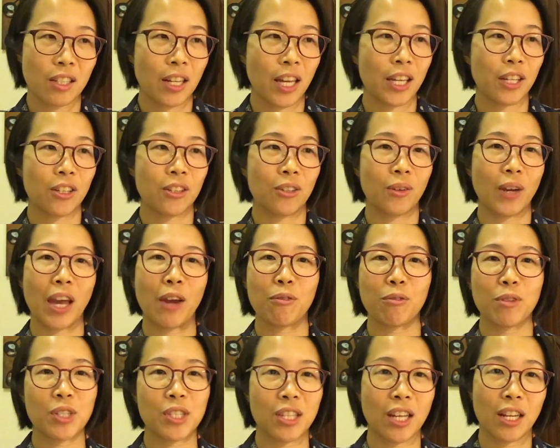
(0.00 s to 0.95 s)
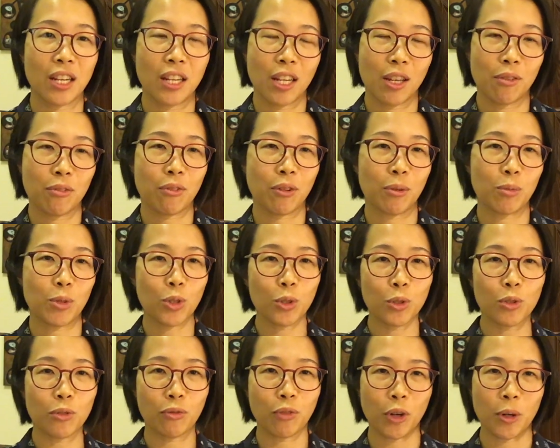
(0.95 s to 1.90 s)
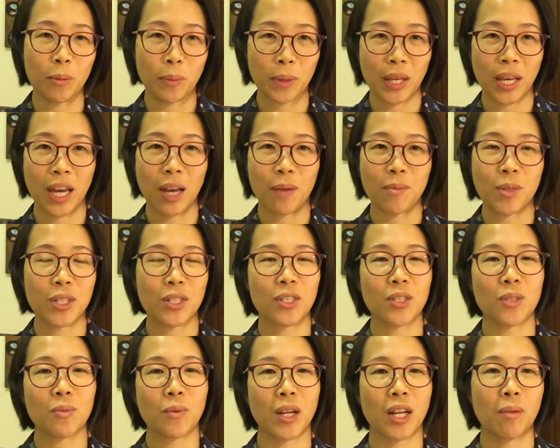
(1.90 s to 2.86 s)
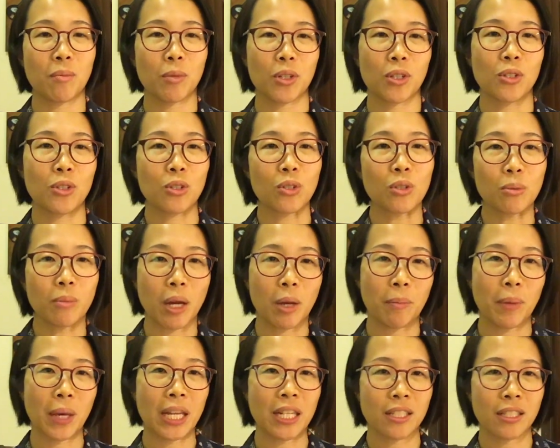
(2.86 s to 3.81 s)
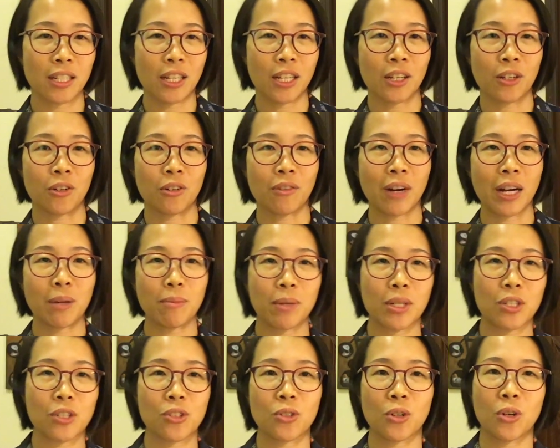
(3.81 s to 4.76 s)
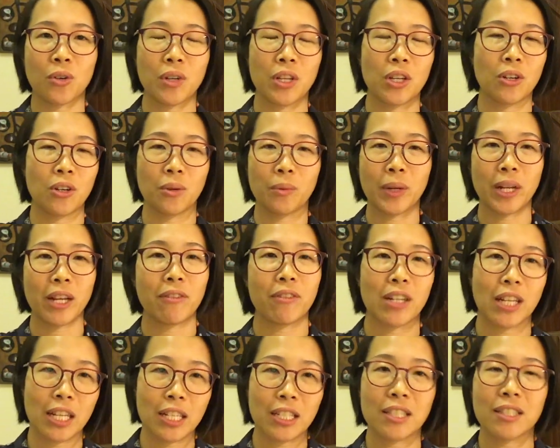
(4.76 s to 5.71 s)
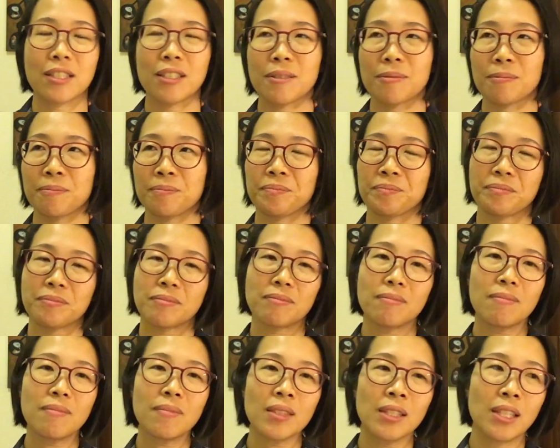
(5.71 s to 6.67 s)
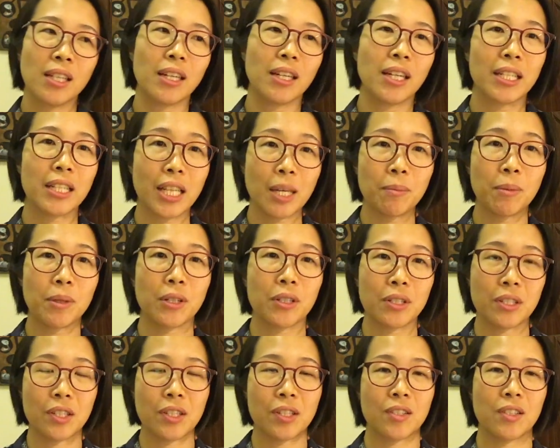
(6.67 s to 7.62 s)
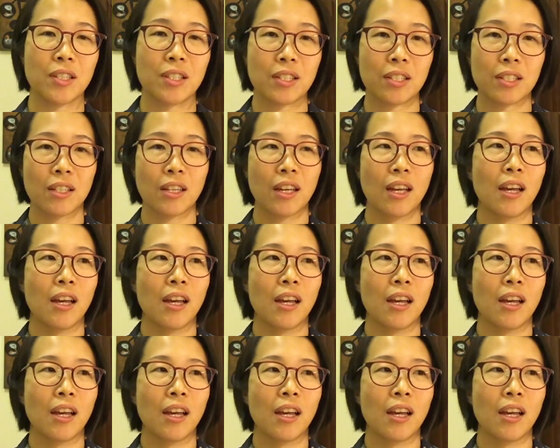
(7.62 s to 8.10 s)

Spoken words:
Like, you know, every Sunday from 2 to 4 p.m. this is when I'm gonna do my painting or write my story or whatever that is. Yeah, and keep it consistent.